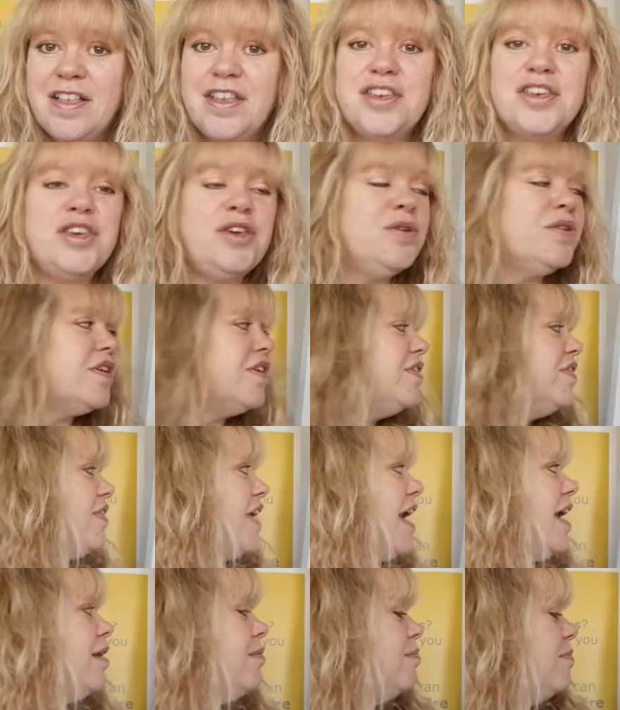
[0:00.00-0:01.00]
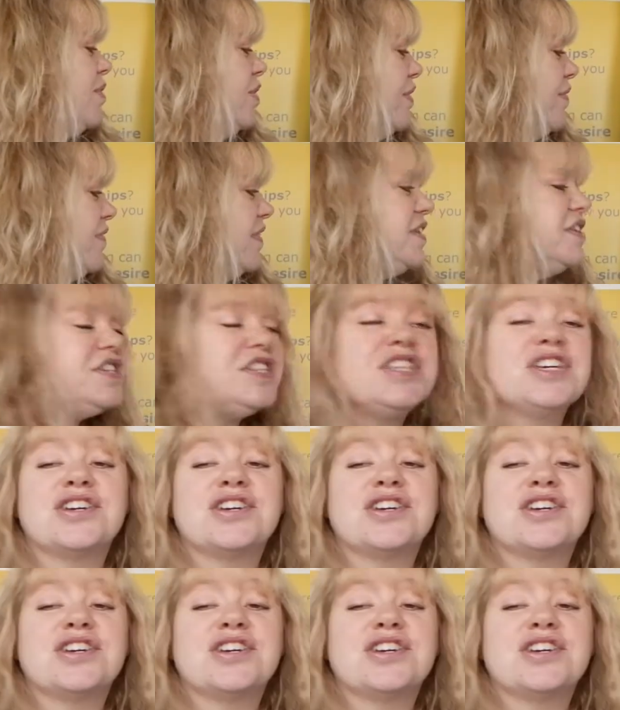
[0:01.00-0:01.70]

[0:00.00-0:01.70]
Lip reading: you can then move into the